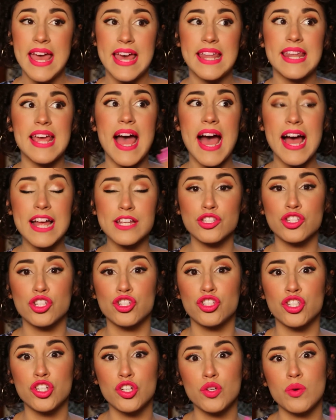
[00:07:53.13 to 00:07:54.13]
And it has
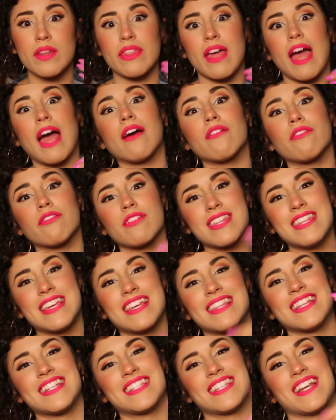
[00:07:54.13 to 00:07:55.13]
to do with
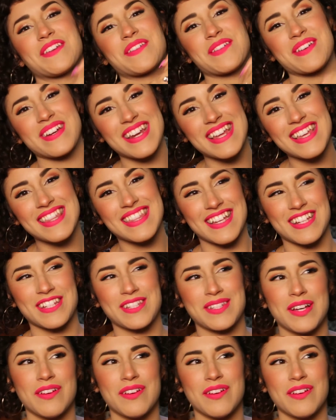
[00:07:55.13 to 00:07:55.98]
everything that's underneath it.